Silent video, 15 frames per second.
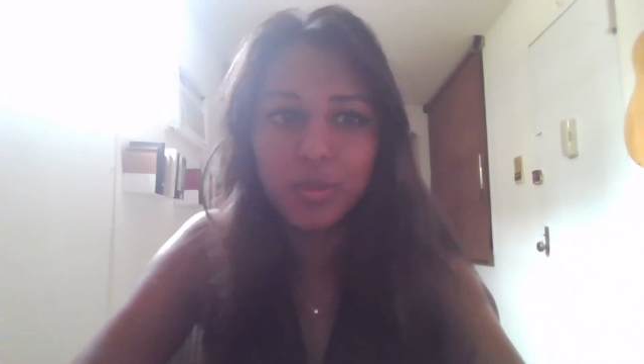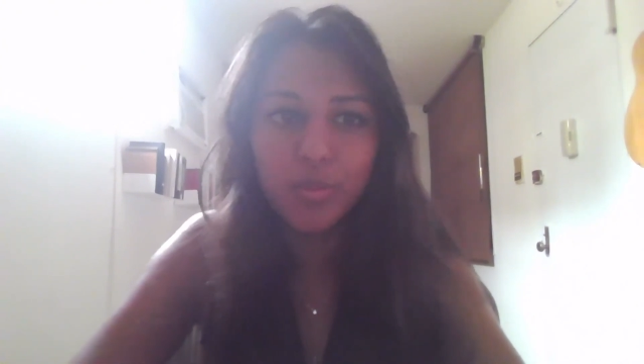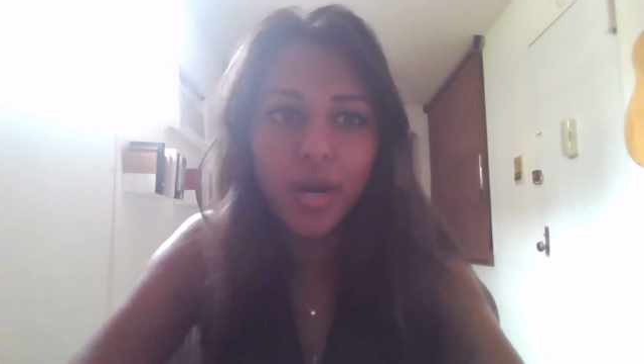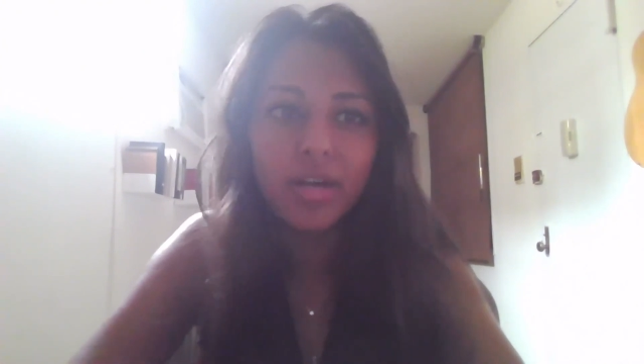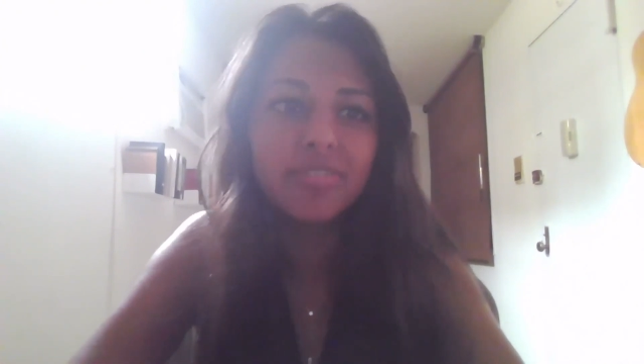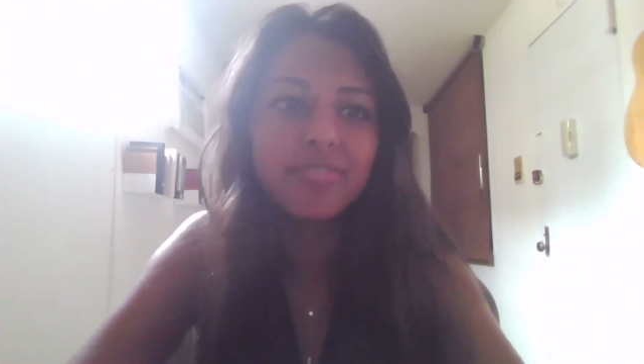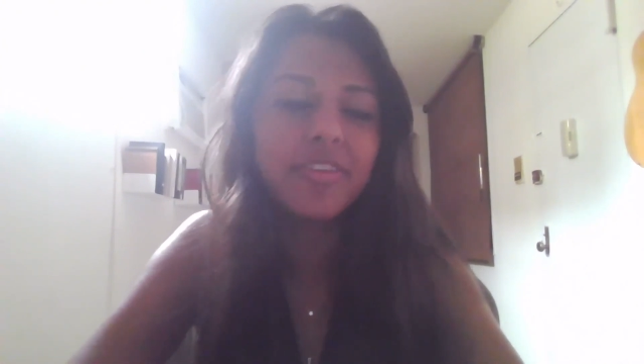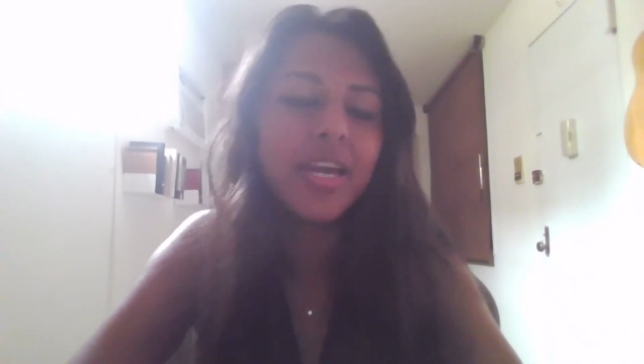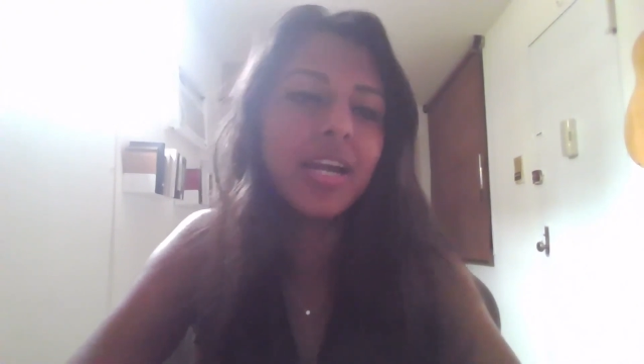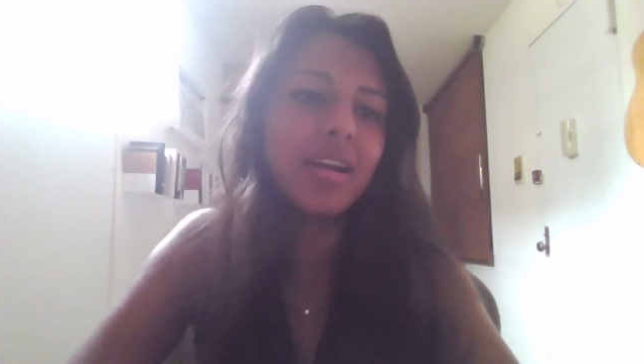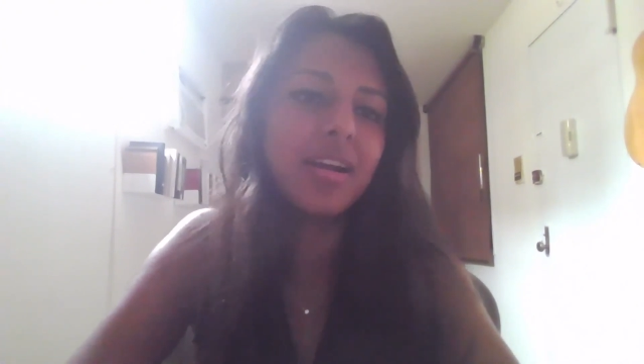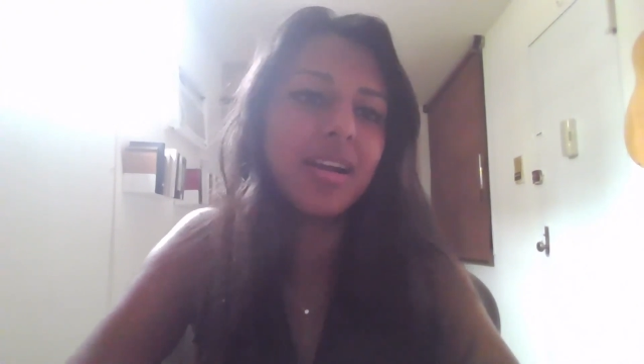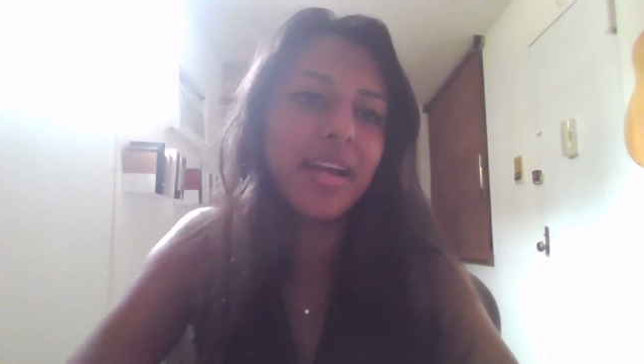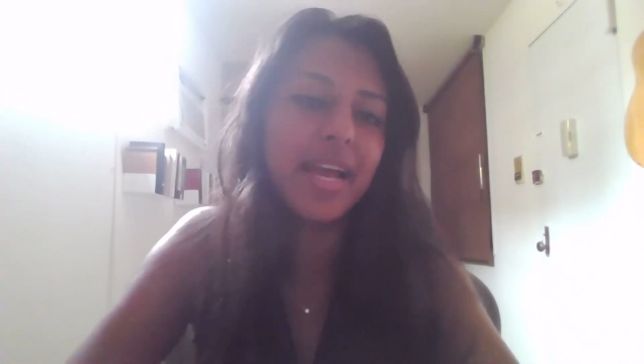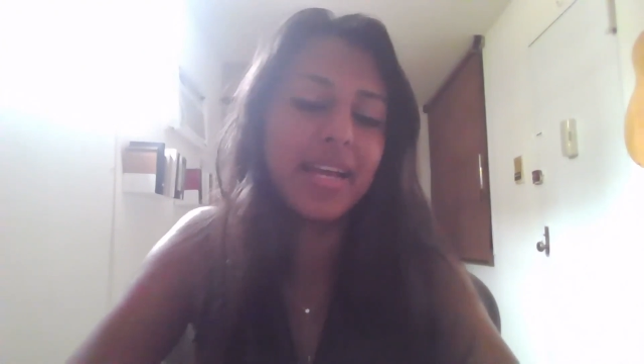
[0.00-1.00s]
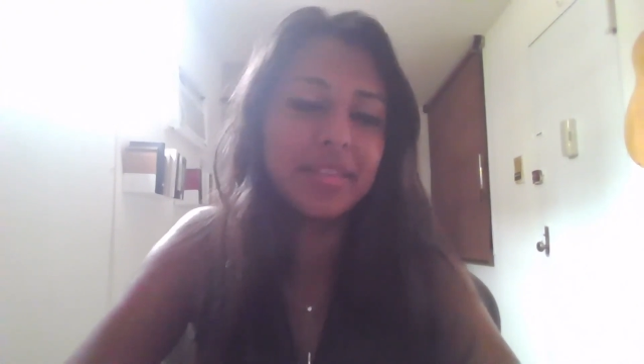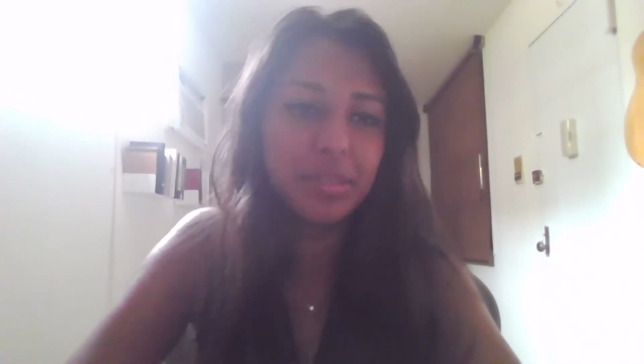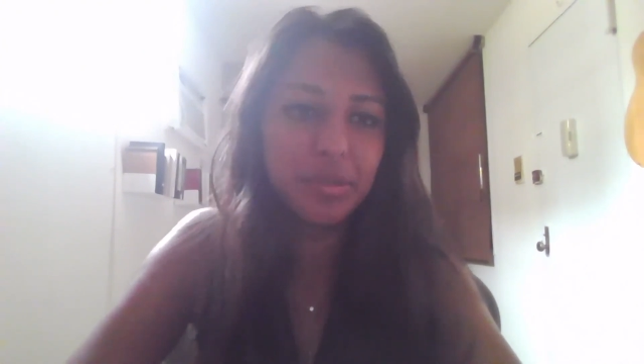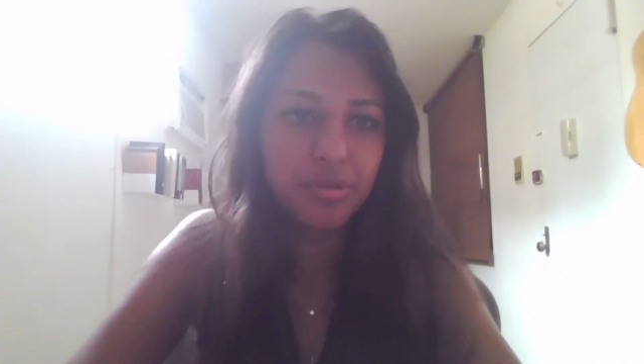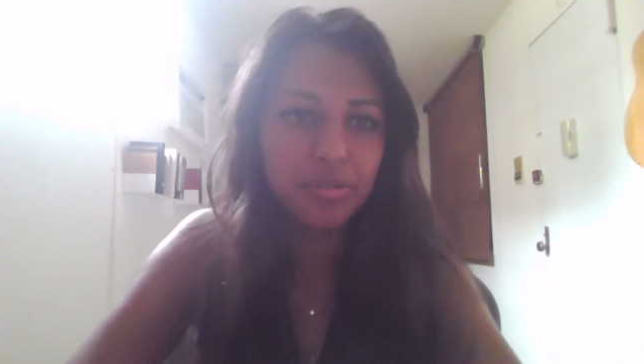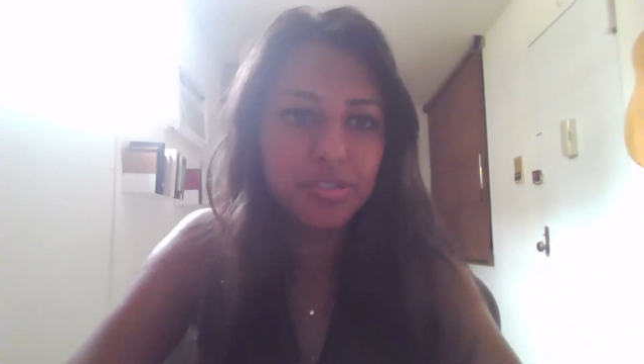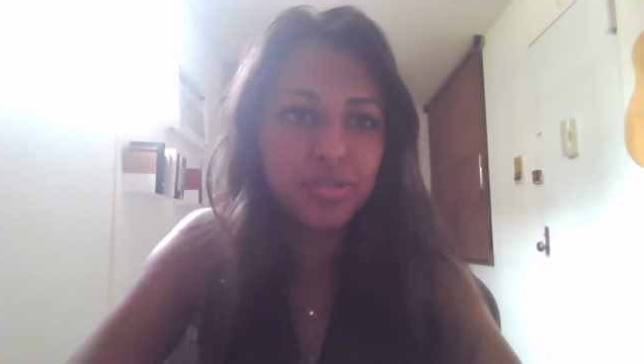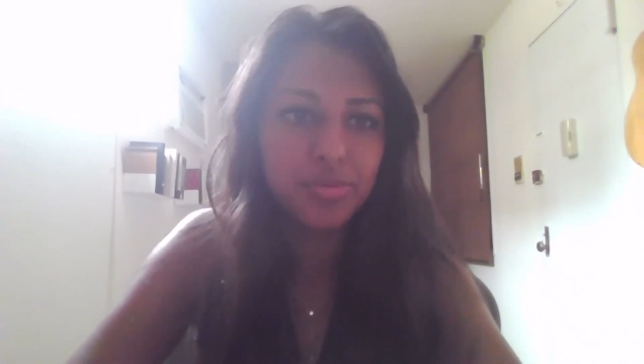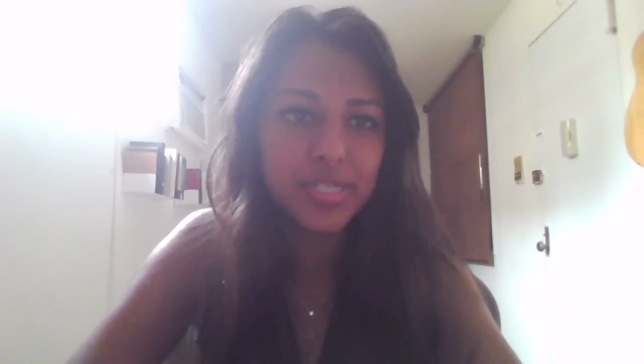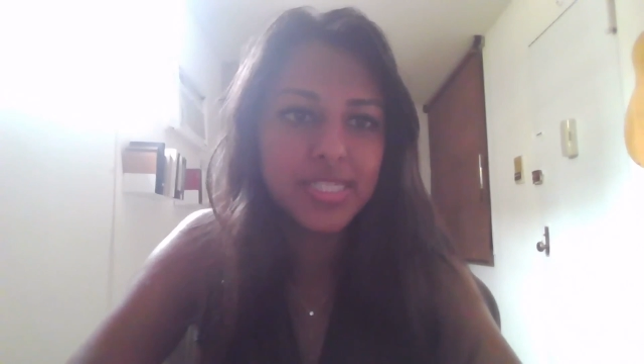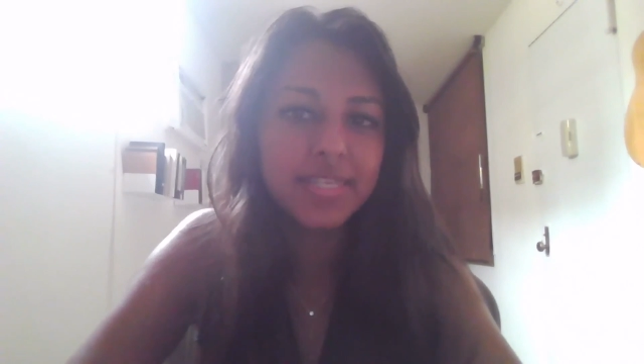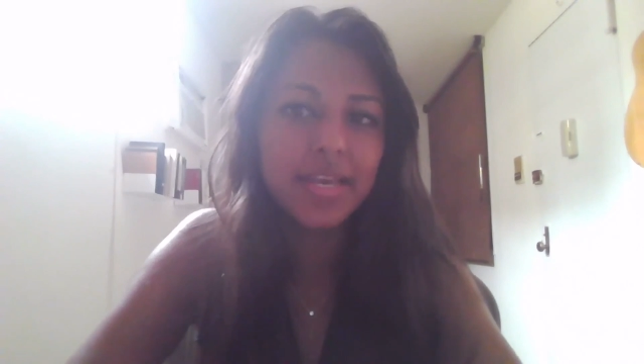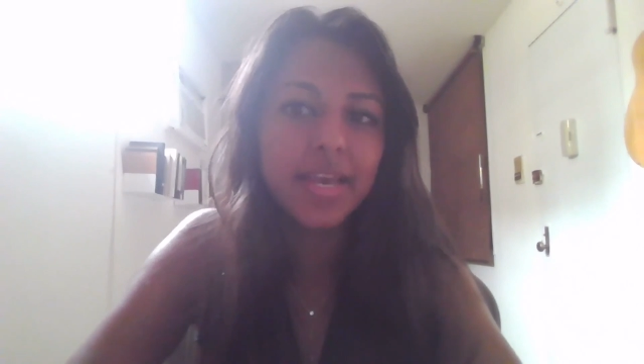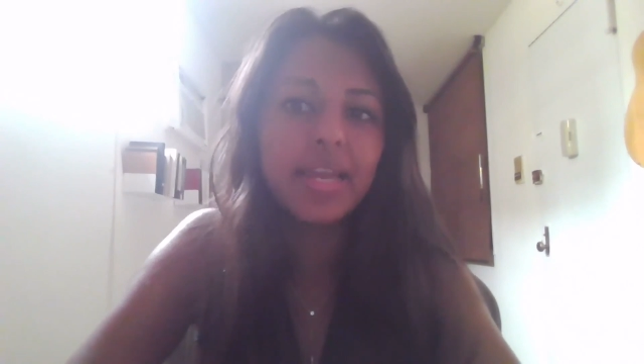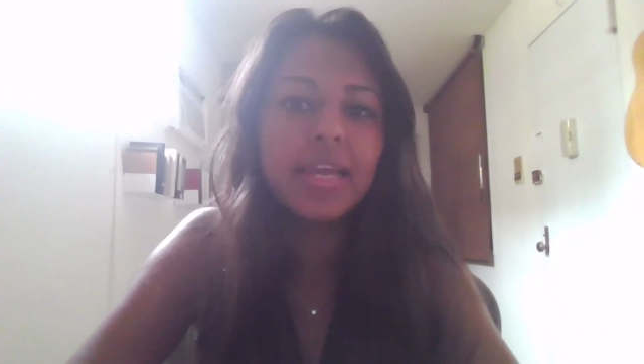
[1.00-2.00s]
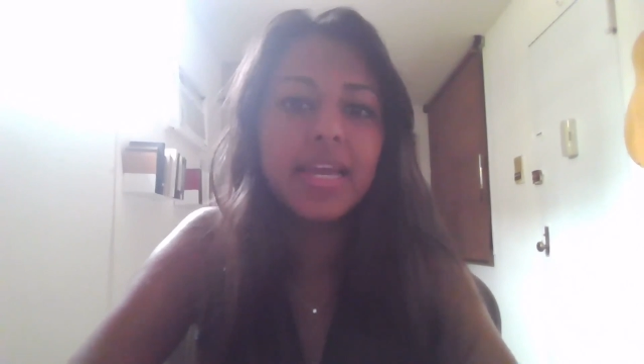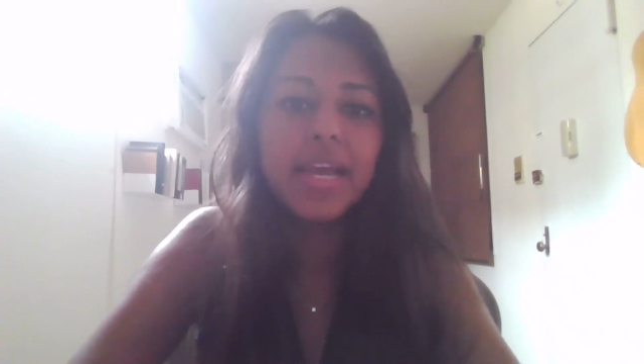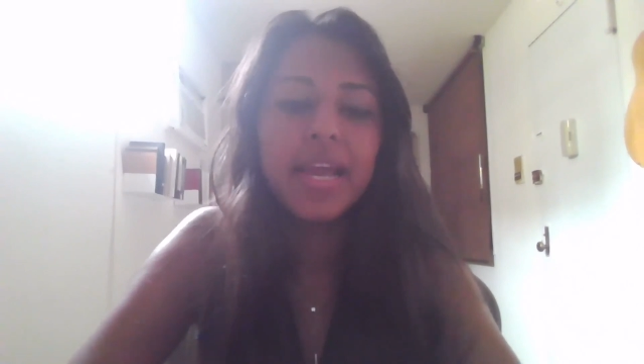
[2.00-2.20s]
welfare and local sourcing,